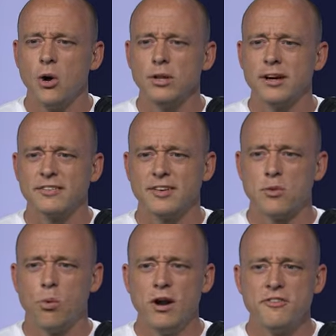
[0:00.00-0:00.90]
Nola
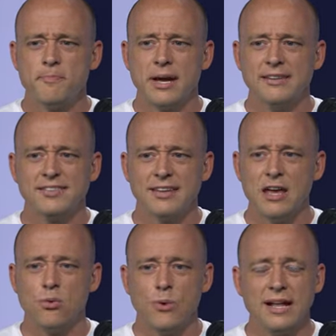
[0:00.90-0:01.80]
said, What if Penn
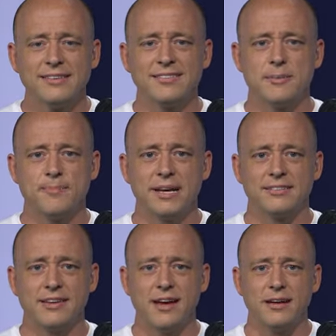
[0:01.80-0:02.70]
State wins the
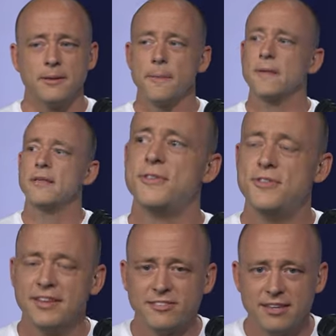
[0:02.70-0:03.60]
Big Ten?
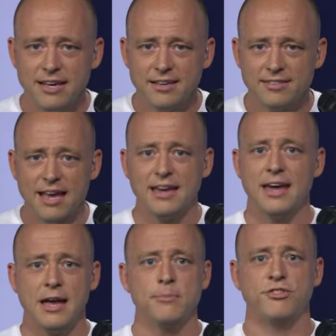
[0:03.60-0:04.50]
This is a
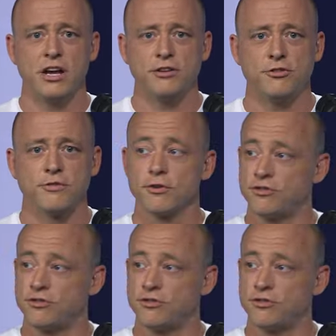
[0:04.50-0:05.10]
game changer